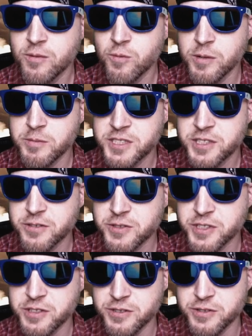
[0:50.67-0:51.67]
What
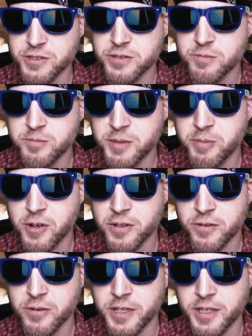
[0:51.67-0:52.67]
materials to use? Be
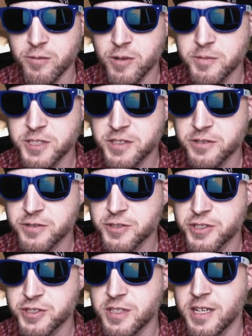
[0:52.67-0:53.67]
part 3. What materials
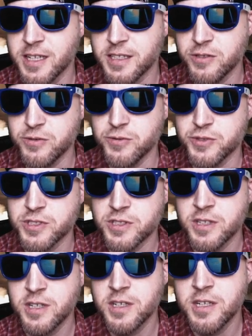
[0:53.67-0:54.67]
should I use?
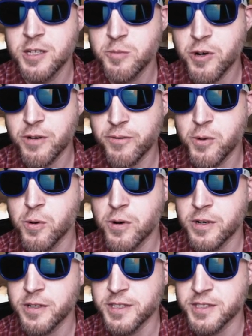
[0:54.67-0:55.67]
Part
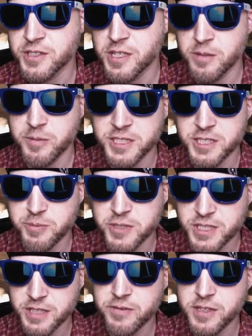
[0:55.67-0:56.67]
4 is going to be
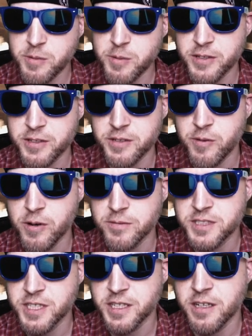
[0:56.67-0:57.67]
specifically about the
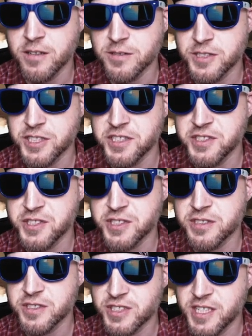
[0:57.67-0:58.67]
evolving technologies
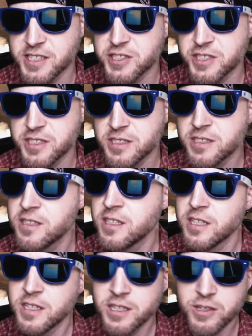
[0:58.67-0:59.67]
section,
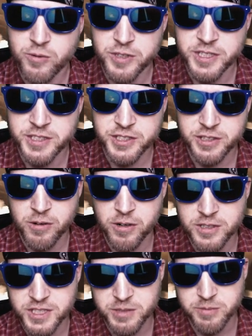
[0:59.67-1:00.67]
which
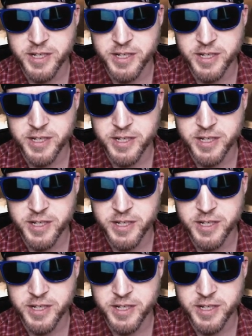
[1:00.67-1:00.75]
crosses